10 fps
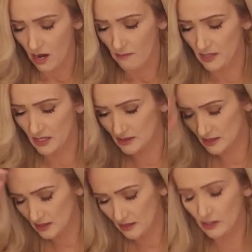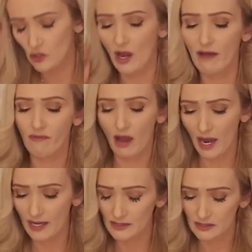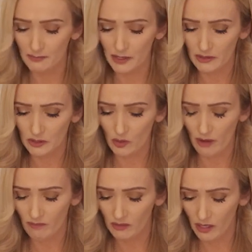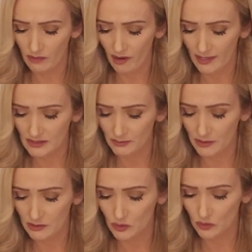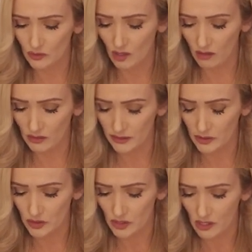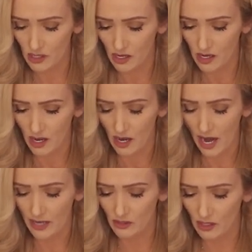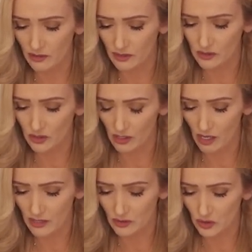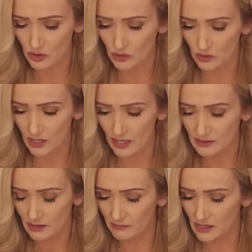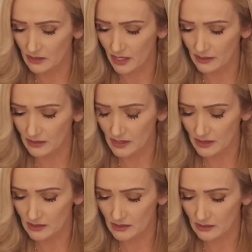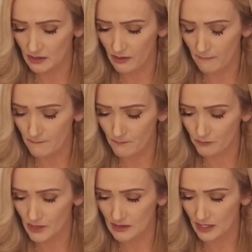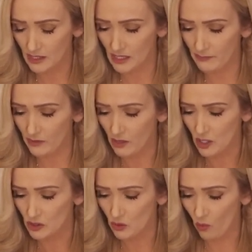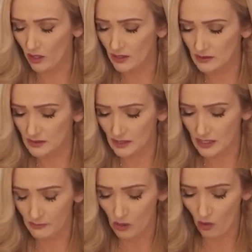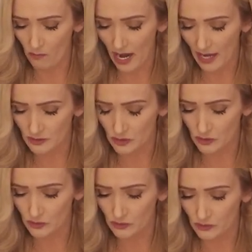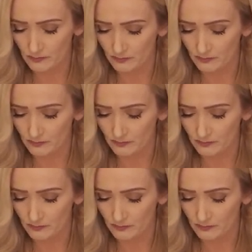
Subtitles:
Because I see that you have a high spirit, you have a lot of high spiritual knowledge, and to let something like this, it's like wanting to go back to.